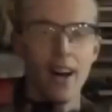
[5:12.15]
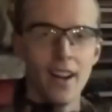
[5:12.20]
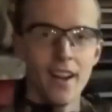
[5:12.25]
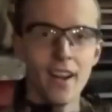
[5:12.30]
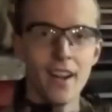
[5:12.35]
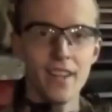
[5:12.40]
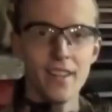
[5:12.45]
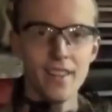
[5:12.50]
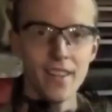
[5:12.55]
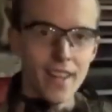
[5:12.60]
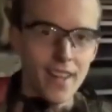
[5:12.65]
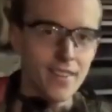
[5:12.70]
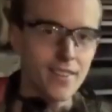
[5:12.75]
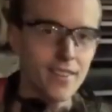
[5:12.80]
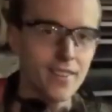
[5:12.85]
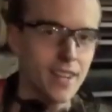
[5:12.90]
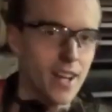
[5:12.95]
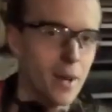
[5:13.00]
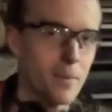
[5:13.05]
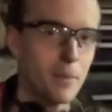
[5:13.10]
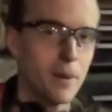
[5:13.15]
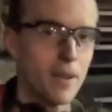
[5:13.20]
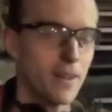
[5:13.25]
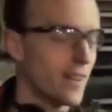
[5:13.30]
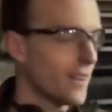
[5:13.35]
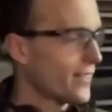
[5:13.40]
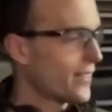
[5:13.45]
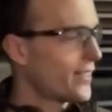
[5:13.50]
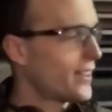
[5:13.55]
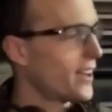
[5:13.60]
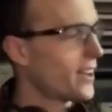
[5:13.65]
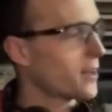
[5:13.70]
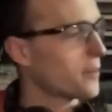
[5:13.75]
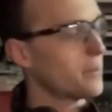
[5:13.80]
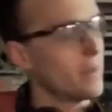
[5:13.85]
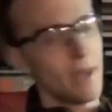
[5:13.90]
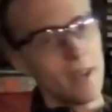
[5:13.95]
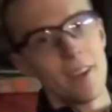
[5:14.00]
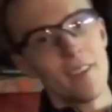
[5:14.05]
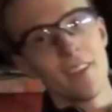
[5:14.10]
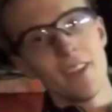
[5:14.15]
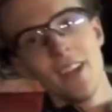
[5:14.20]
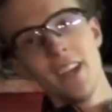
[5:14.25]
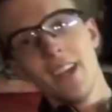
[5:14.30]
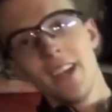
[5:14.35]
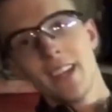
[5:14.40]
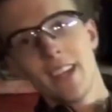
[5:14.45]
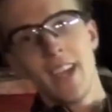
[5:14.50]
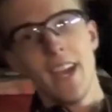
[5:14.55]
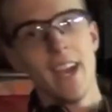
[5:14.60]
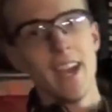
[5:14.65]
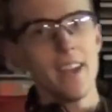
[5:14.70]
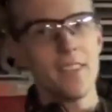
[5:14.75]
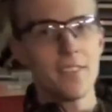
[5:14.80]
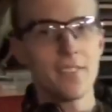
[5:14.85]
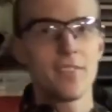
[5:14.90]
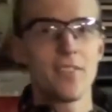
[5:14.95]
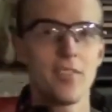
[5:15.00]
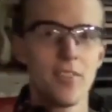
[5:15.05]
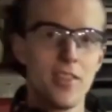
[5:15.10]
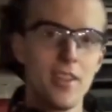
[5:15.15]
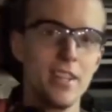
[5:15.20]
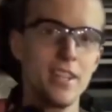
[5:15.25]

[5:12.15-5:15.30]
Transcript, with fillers: Alright, next up, let's talk about cast